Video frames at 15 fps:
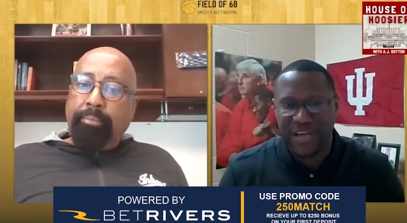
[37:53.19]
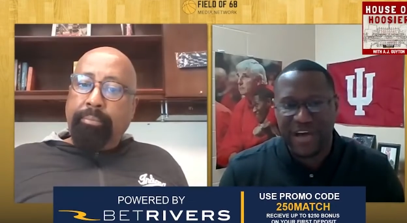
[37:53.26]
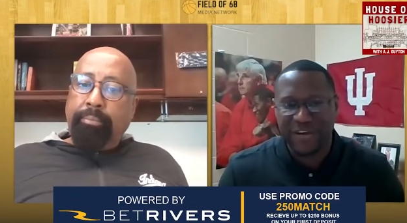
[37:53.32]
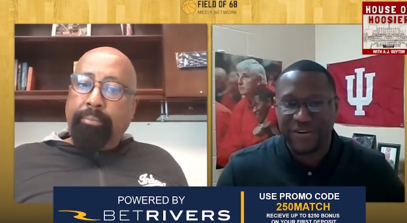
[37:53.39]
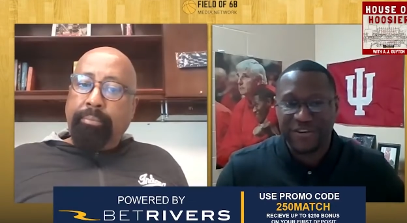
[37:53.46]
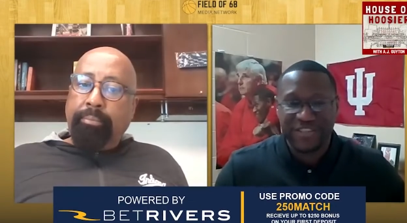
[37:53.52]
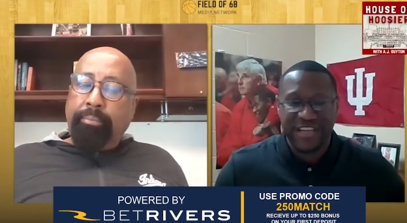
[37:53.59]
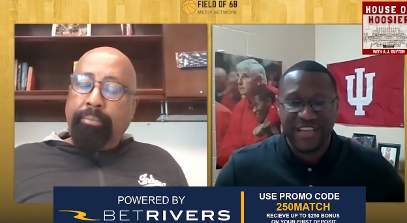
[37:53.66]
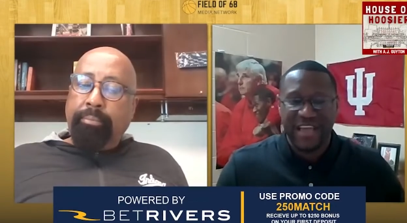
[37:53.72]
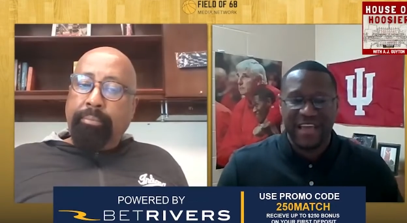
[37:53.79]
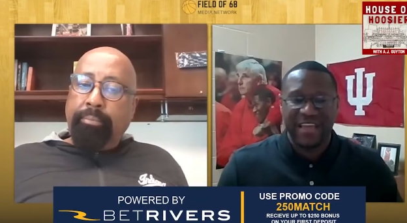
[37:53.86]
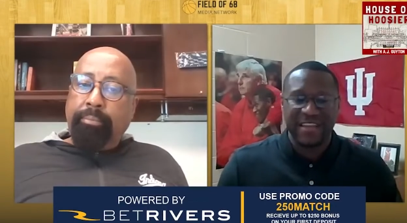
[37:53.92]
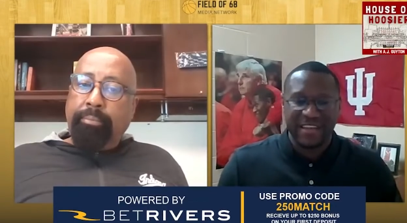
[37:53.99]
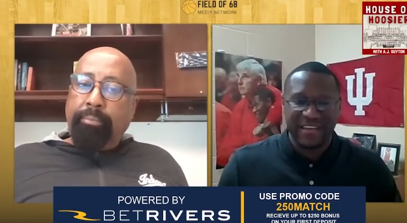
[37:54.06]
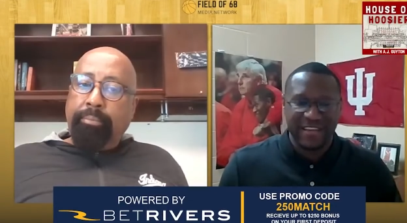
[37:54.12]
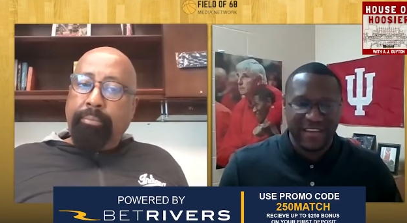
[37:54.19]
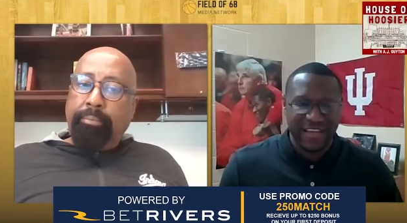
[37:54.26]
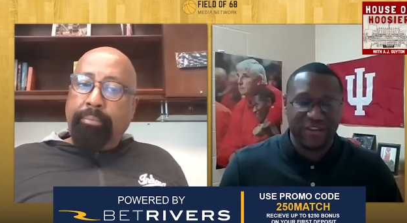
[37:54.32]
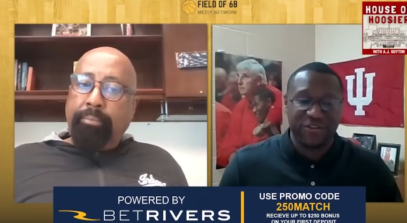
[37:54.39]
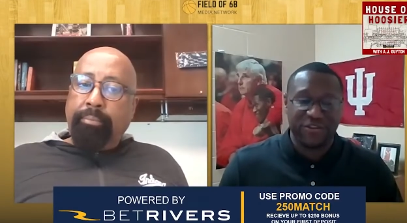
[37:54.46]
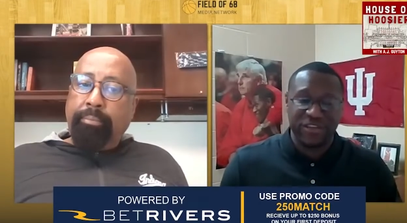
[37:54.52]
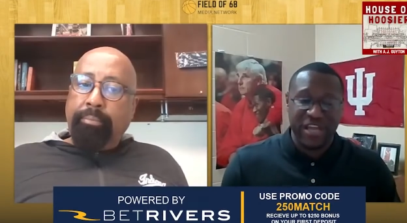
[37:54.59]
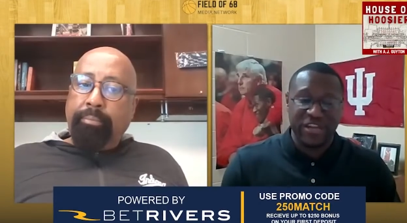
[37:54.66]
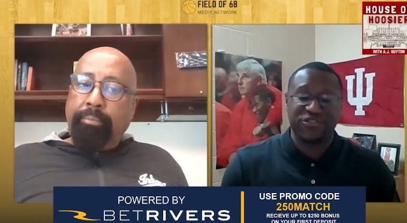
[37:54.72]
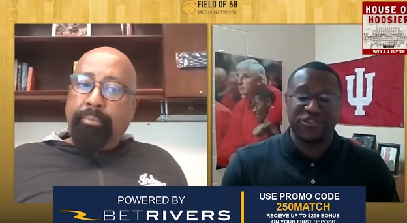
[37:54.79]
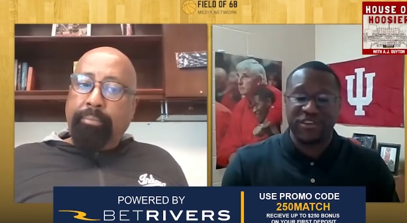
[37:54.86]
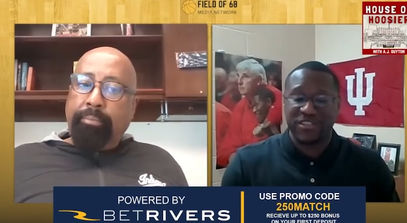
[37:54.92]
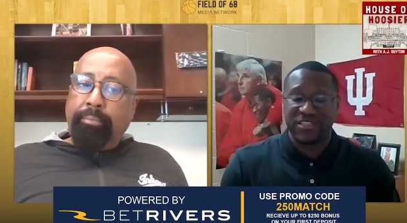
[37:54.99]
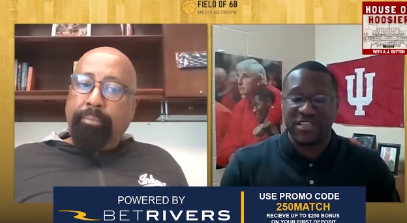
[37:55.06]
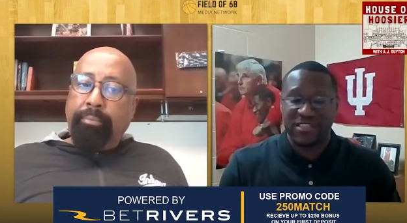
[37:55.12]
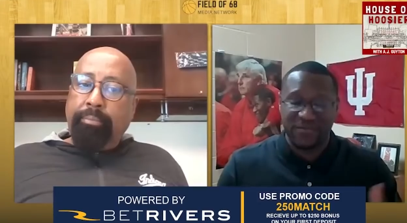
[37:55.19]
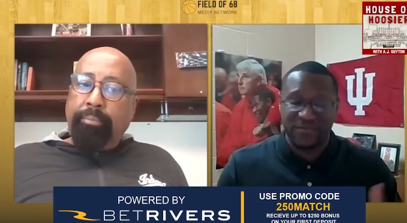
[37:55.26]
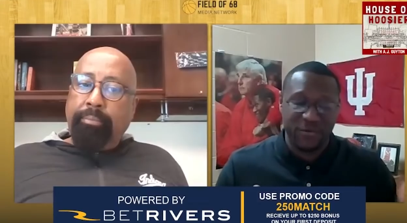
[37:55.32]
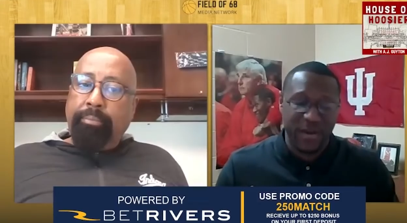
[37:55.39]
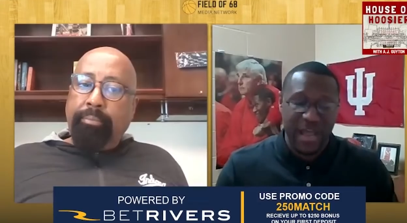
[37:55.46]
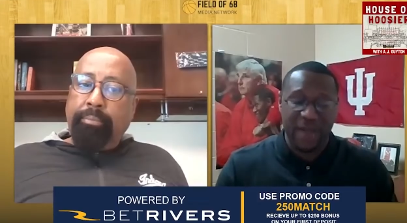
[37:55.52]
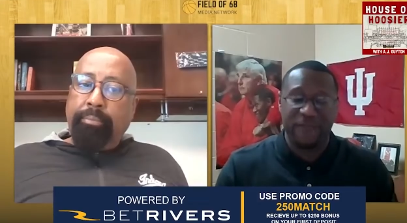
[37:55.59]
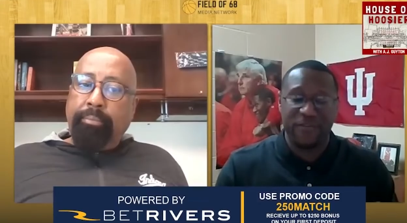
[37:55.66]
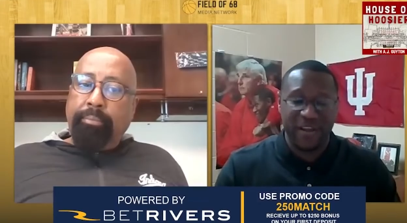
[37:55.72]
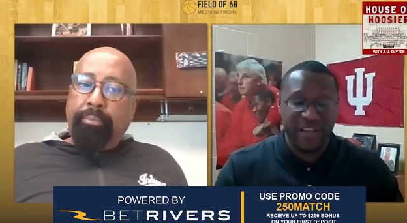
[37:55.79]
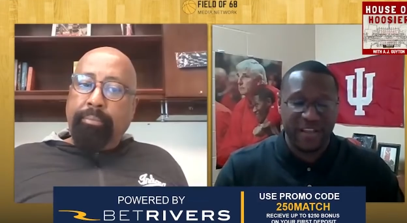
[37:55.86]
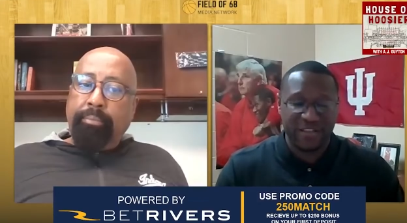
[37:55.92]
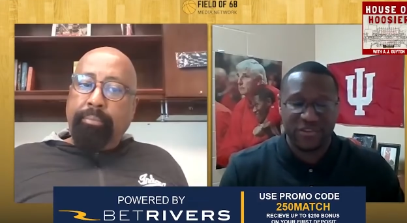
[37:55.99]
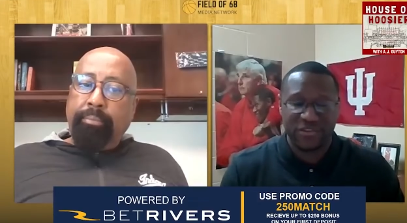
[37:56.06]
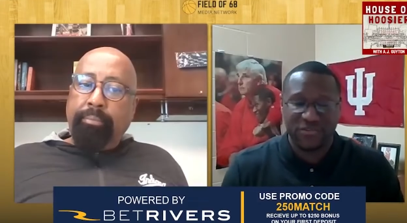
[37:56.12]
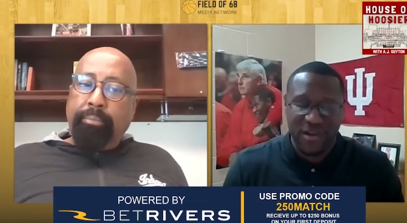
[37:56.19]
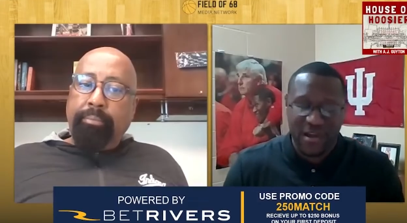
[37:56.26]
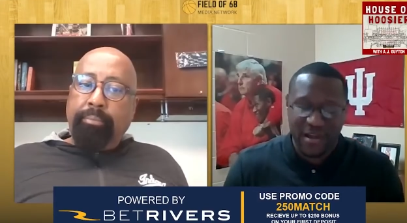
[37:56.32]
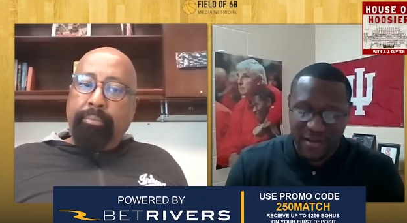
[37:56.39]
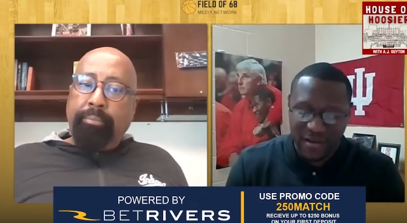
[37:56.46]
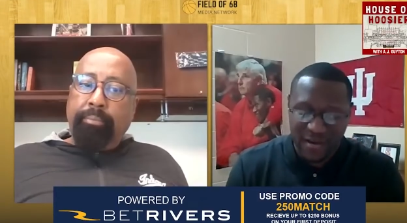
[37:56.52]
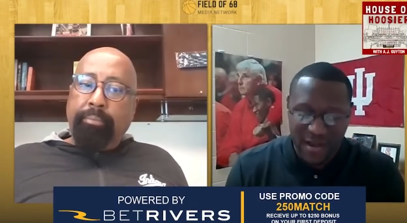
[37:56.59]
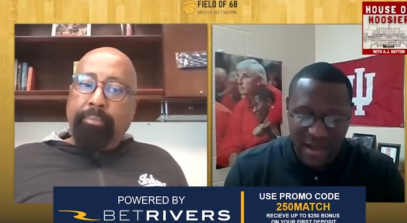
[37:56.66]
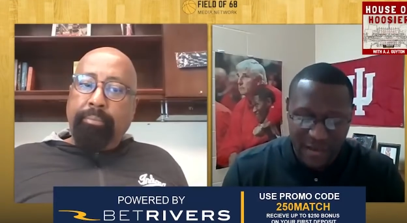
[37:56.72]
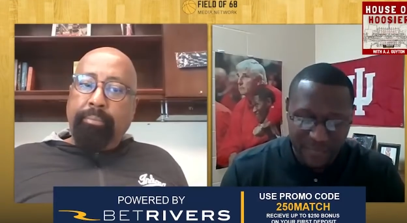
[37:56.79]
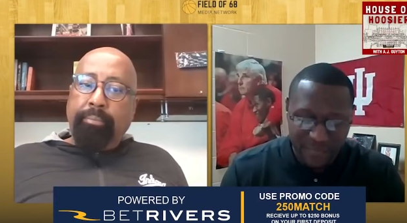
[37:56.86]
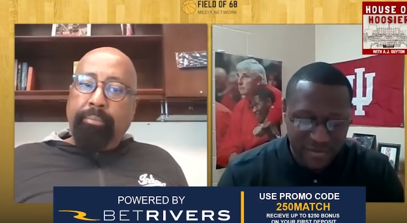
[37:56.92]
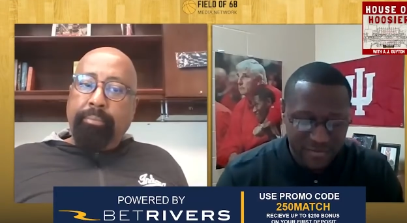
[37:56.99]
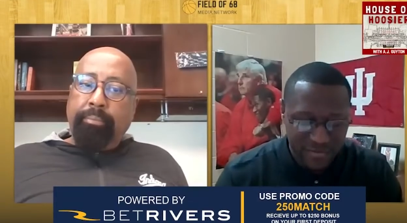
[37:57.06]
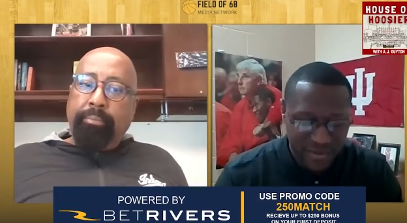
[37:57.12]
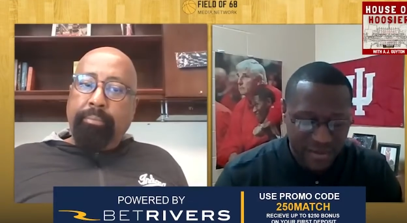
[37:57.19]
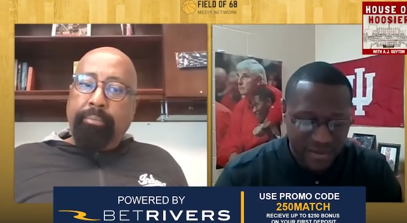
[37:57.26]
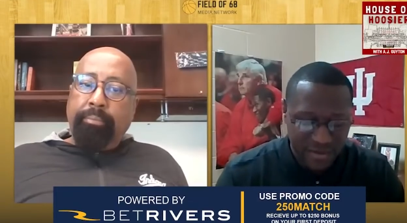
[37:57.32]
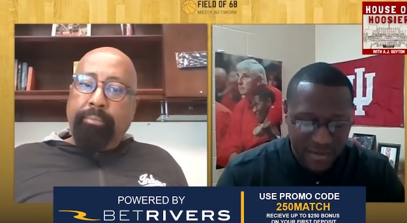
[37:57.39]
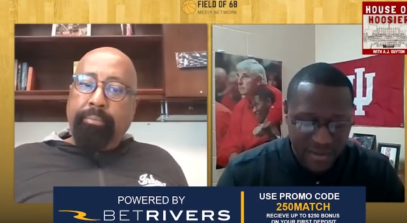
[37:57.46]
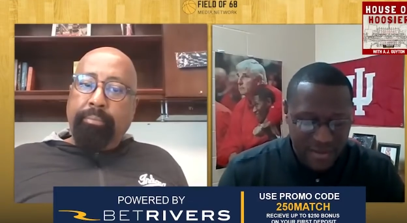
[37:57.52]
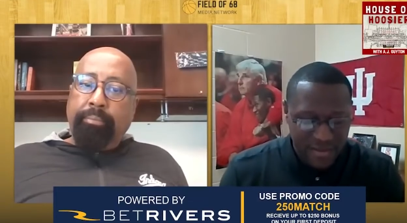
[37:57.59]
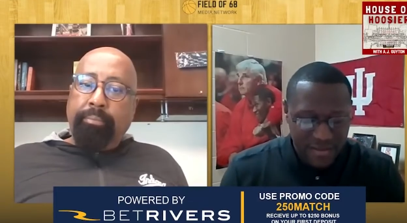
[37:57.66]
Speaker 1: understanding the intricacies of whatever it is you're trying to accomplish, man.